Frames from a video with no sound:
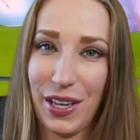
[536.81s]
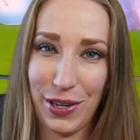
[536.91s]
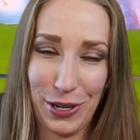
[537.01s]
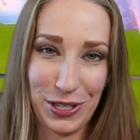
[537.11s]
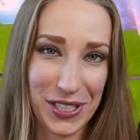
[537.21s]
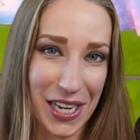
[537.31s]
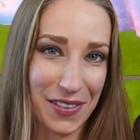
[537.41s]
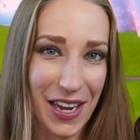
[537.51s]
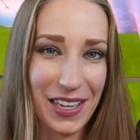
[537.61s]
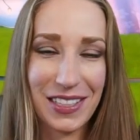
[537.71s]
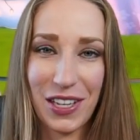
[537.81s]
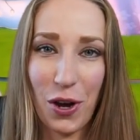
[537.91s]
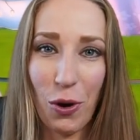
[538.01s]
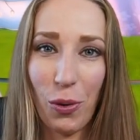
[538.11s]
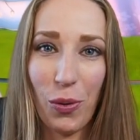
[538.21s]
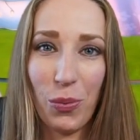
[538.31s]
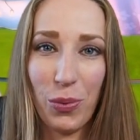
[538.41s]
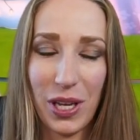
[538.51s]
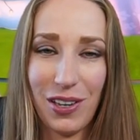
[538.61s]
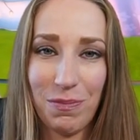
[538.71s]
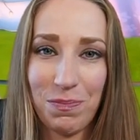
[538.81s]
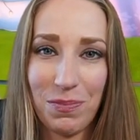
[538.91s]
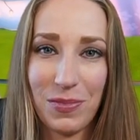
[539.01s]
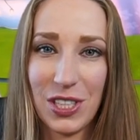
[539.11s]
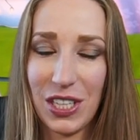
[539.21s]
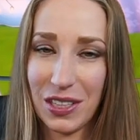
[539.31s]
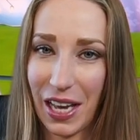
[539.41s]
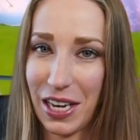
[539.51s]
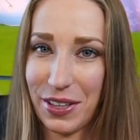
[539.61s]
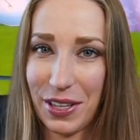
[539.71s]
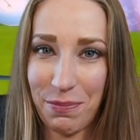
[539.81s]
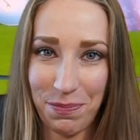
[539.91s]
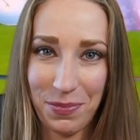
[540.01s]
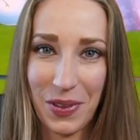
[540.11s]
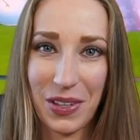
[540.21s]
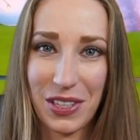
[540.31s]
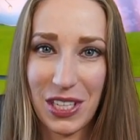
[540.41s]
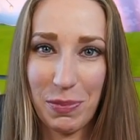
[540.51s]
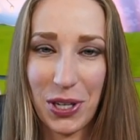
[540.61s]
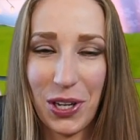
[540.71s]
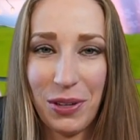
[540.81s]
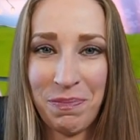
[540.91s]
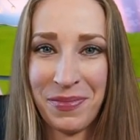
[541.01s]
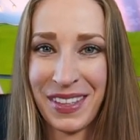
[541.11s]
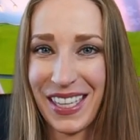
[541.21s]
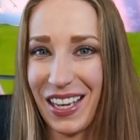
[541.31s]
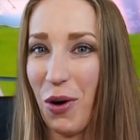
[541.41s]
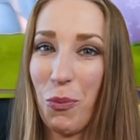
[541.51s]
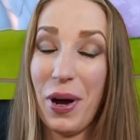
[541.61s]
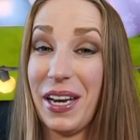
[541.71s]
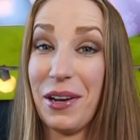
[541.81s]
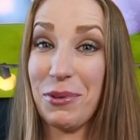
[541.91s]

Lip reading: and understand that, so we did kind of the typical wedding